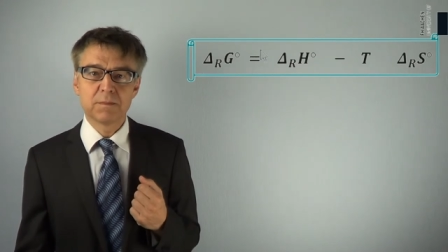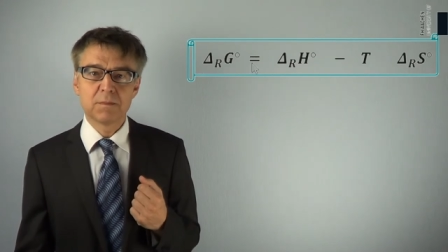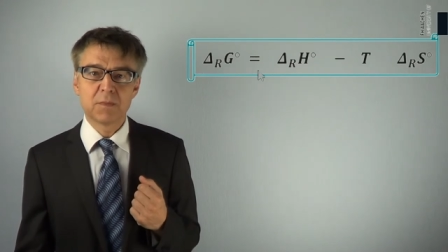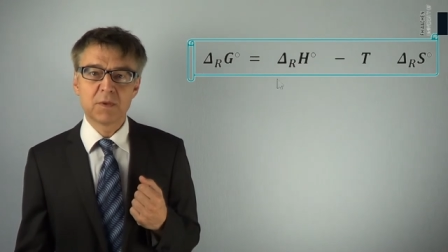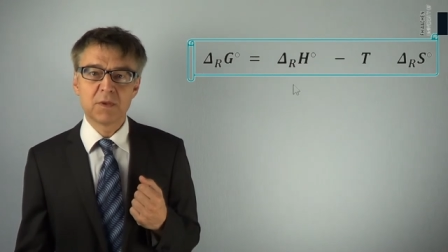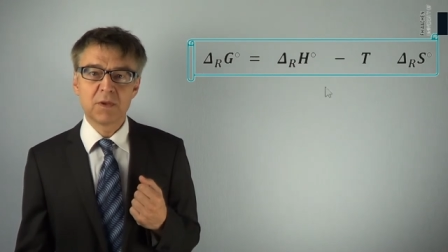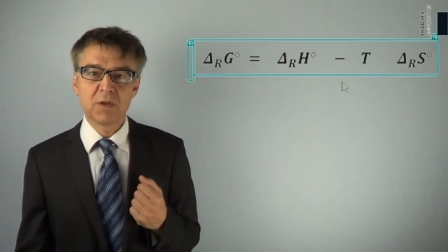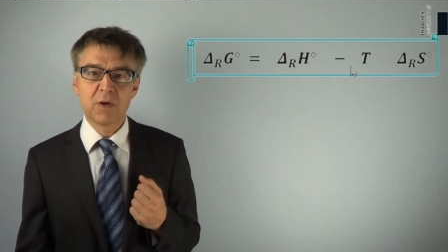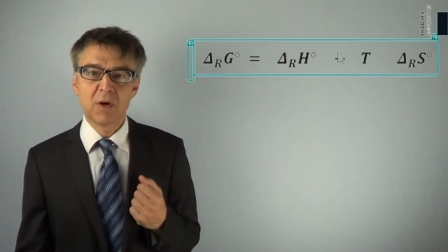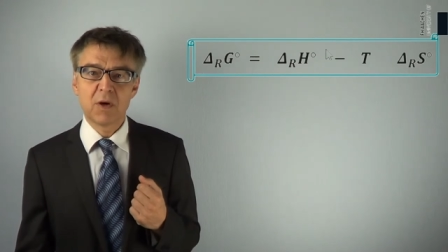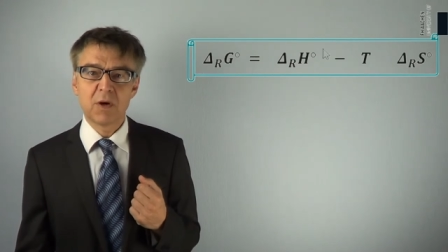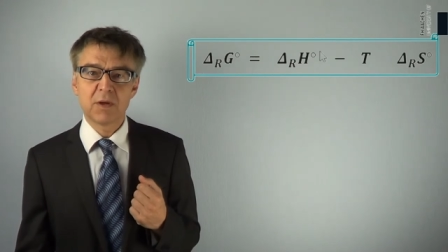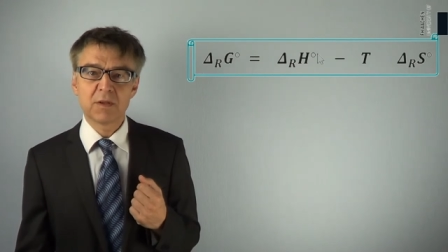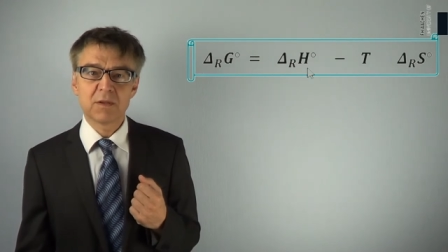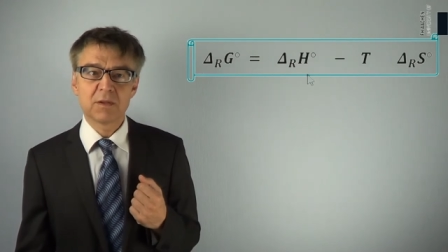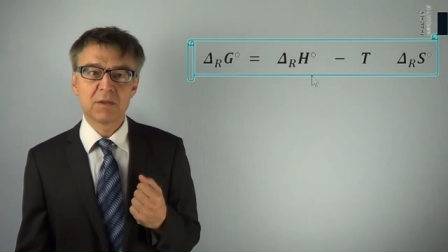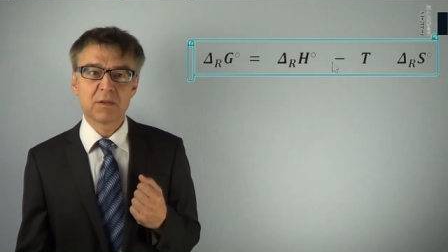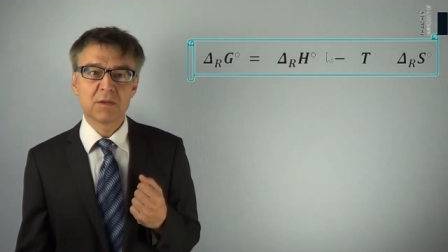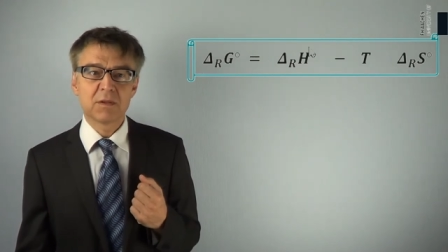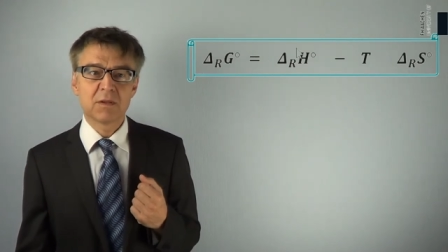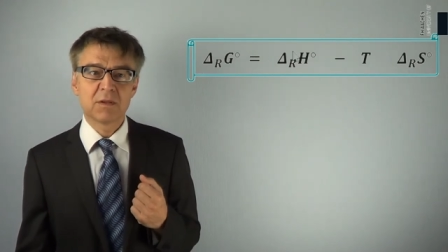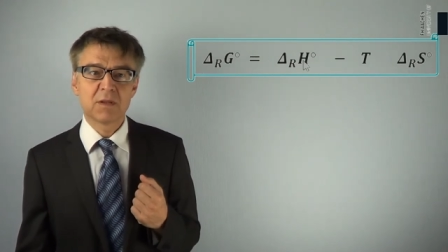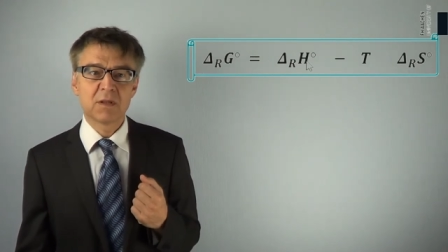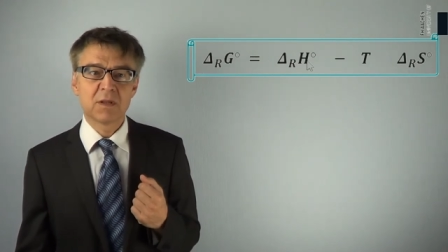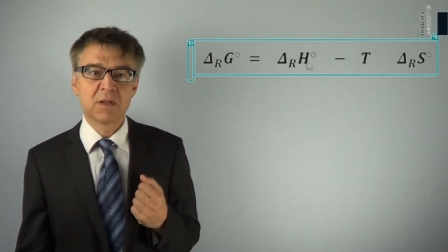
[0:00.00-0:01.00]
naught
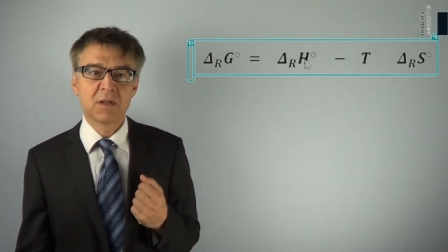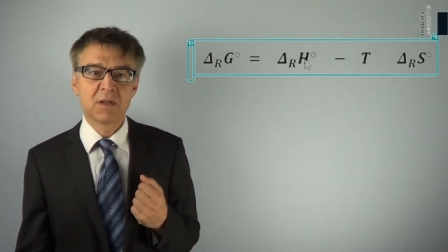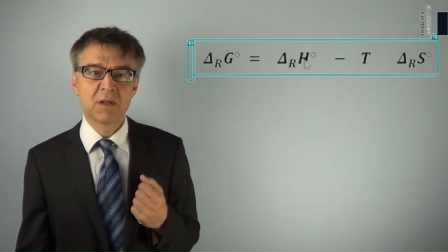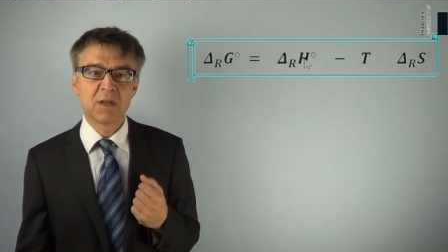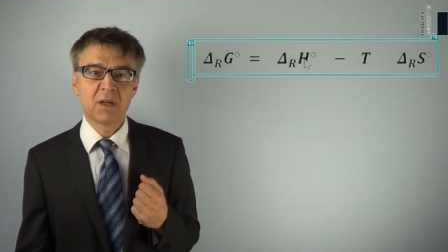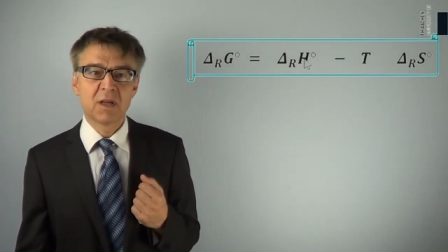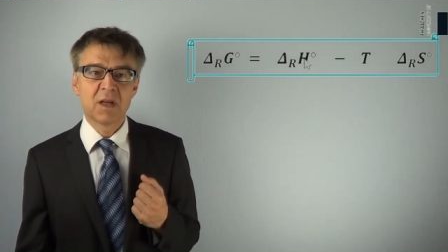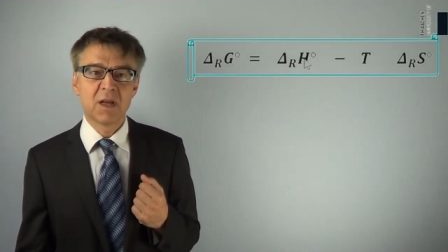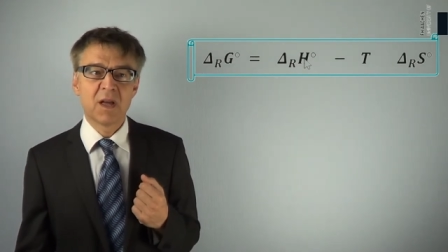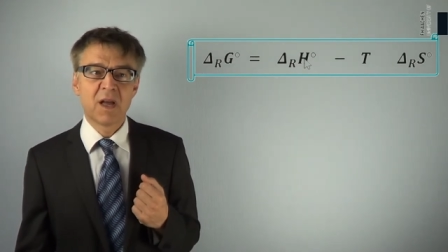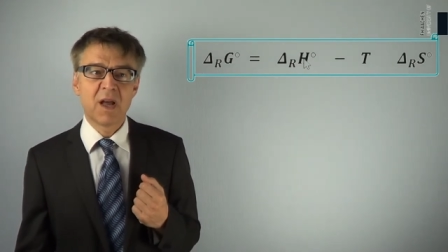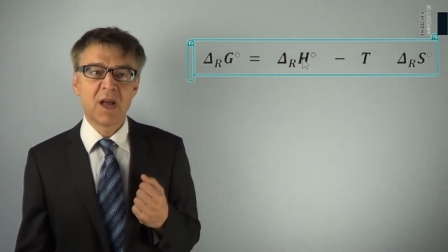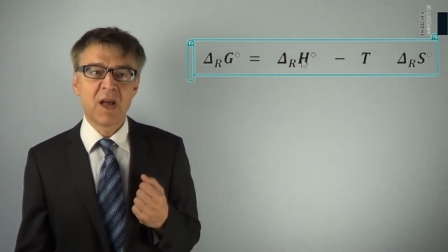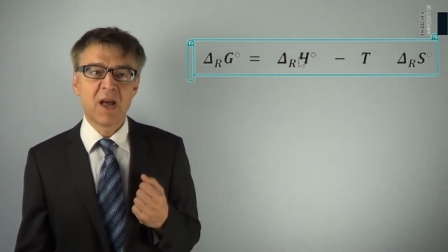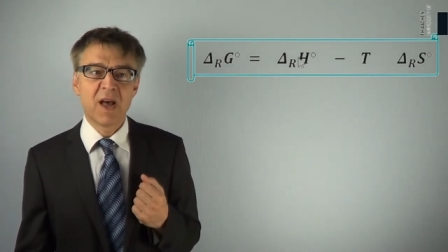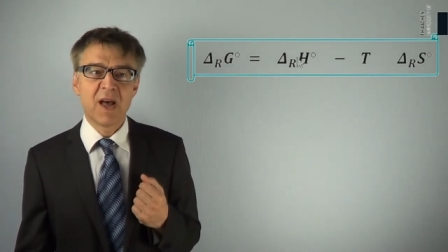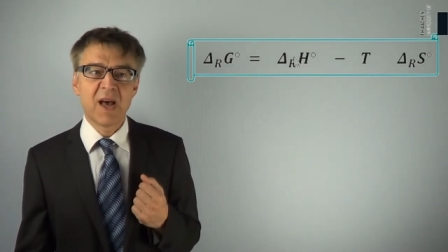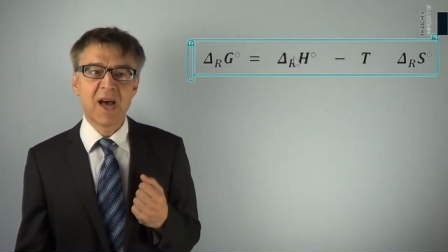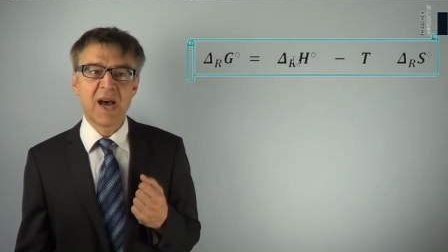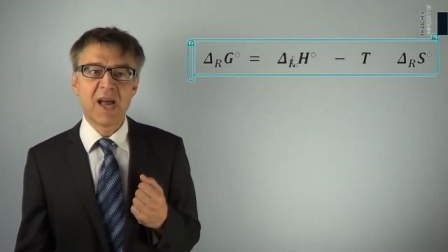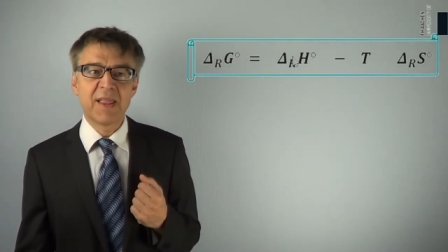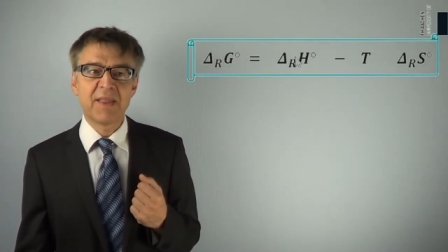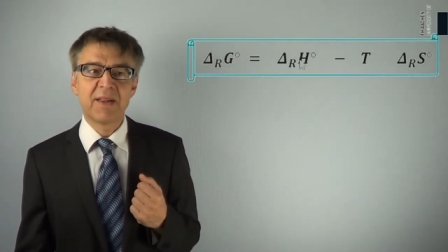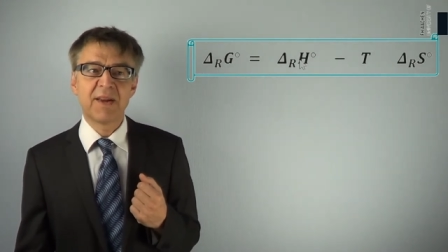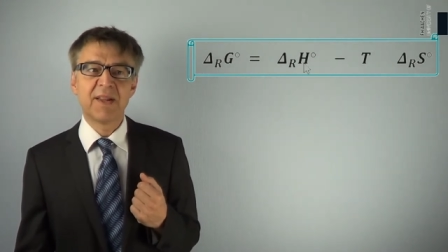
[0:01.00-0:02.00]

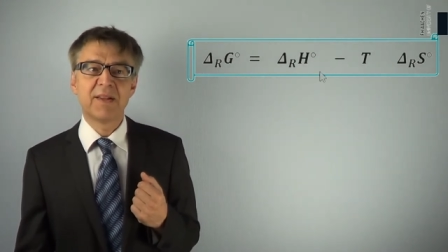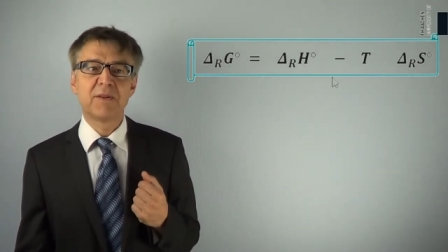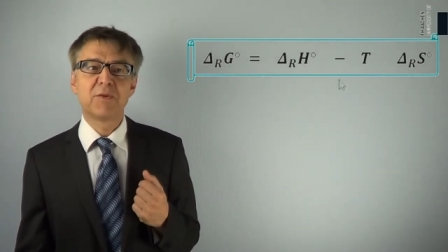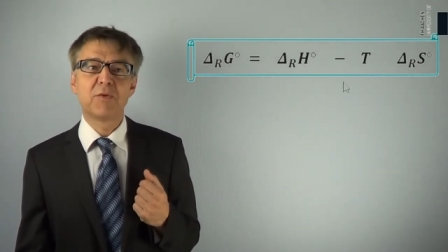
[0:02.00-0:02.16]
and an